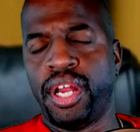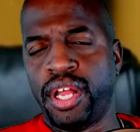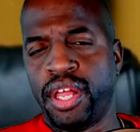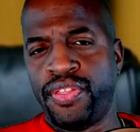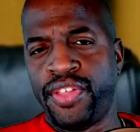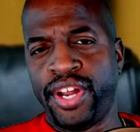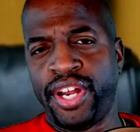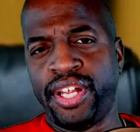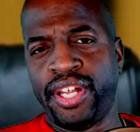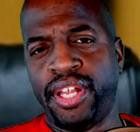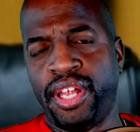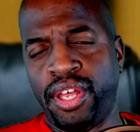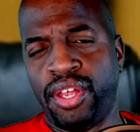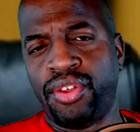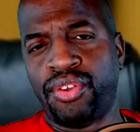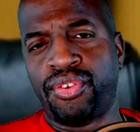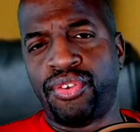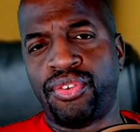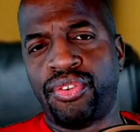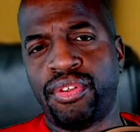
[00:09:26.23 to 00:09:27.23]
than it
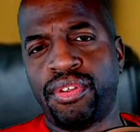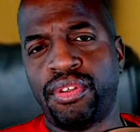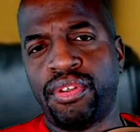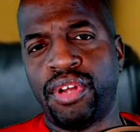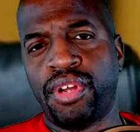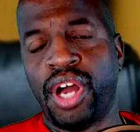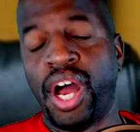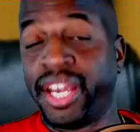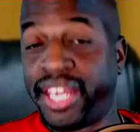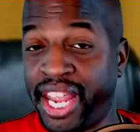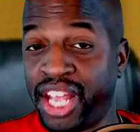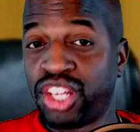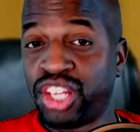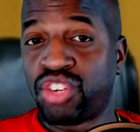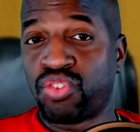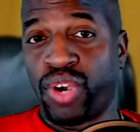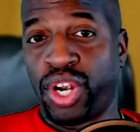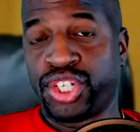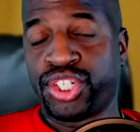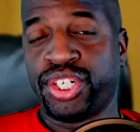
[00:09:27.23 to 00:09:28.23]
is against
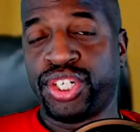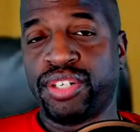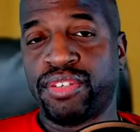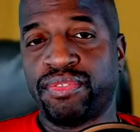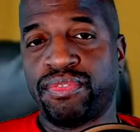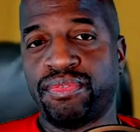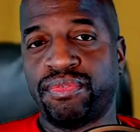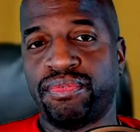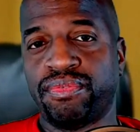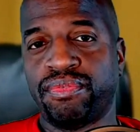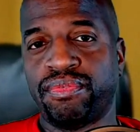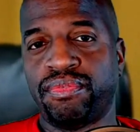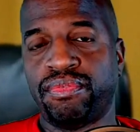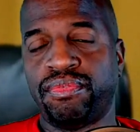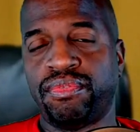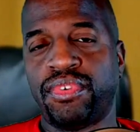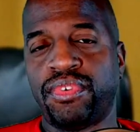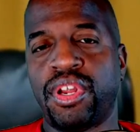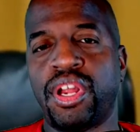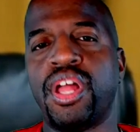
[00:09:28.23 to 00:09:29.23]
Russia,
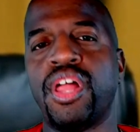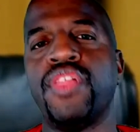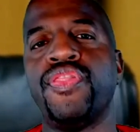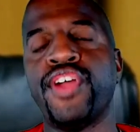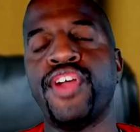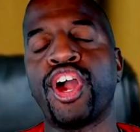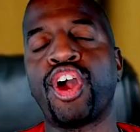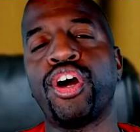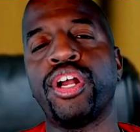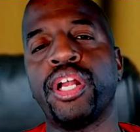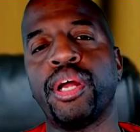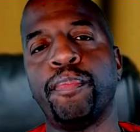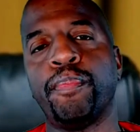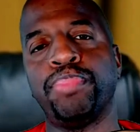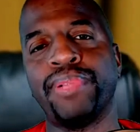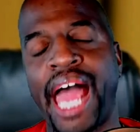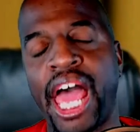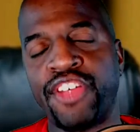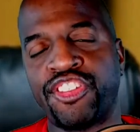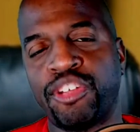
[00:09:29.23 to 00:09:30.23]
they're going to
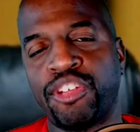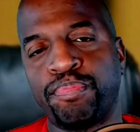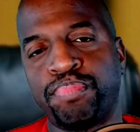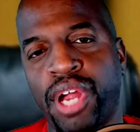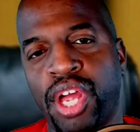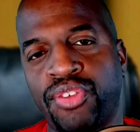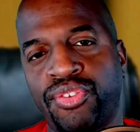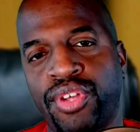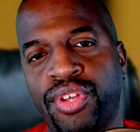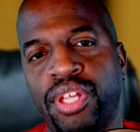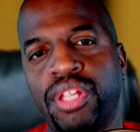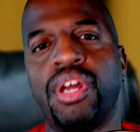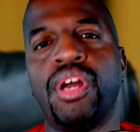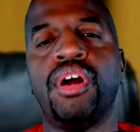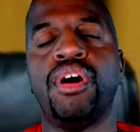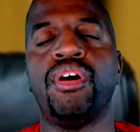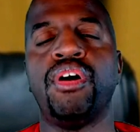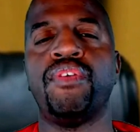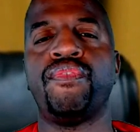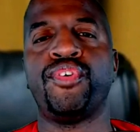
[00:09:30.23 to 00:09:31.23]
blast the president
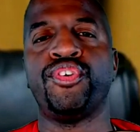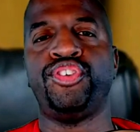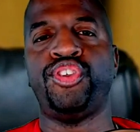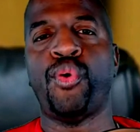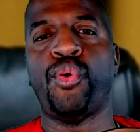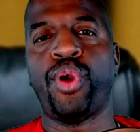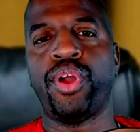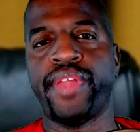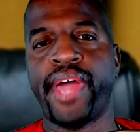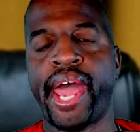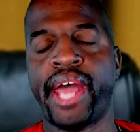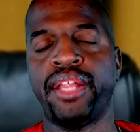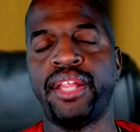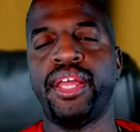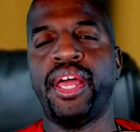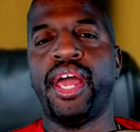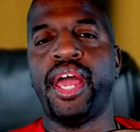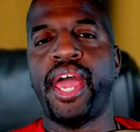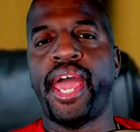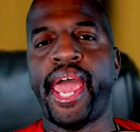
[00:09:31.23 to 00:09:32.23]
for doing that
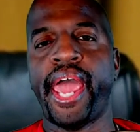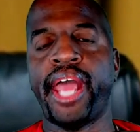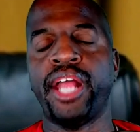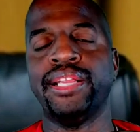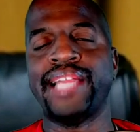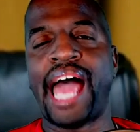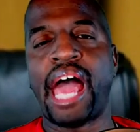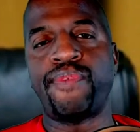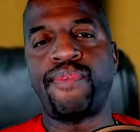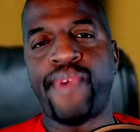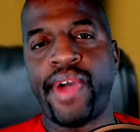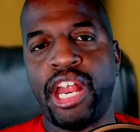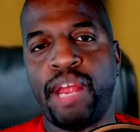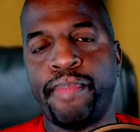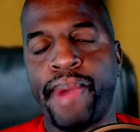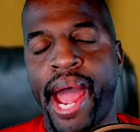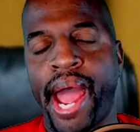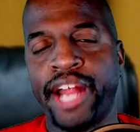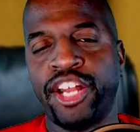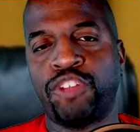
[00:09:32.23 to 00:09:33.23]
and laugh at him
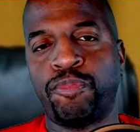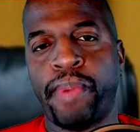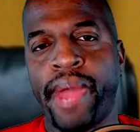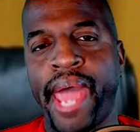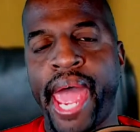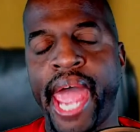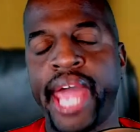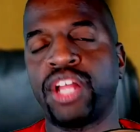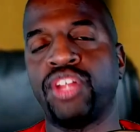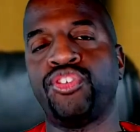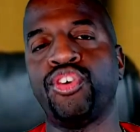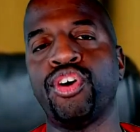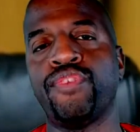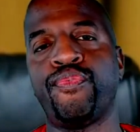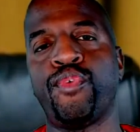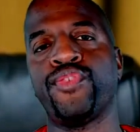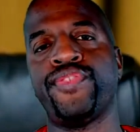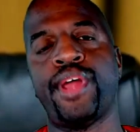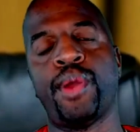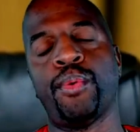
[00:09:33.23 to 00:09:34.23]
behind his back and so
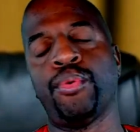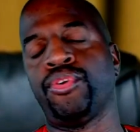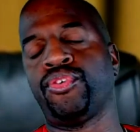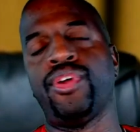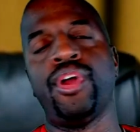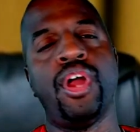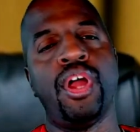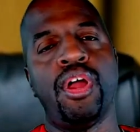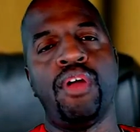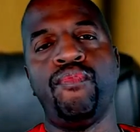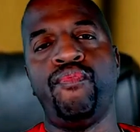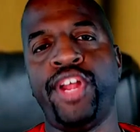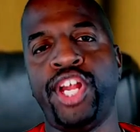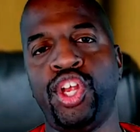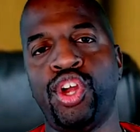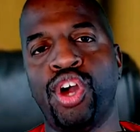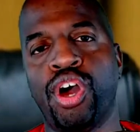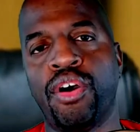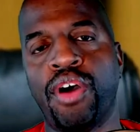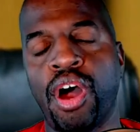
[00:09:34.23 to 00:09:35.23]
forth. There was
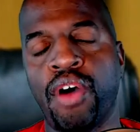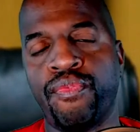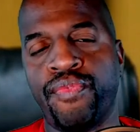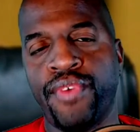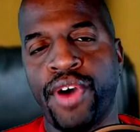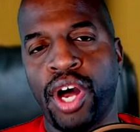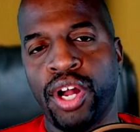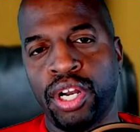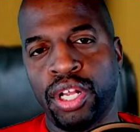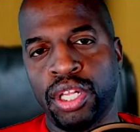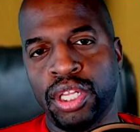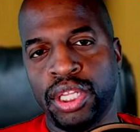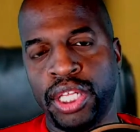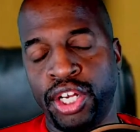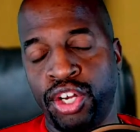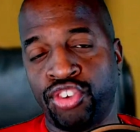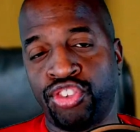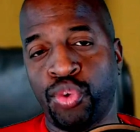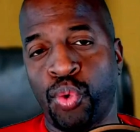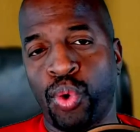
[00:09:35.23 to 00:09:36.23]
video of other
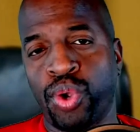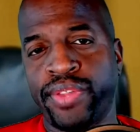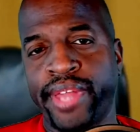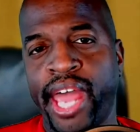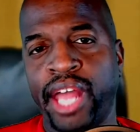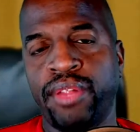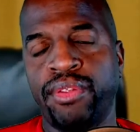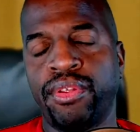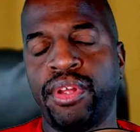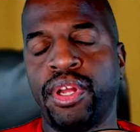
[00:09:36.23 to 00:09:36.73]
leaders doing that.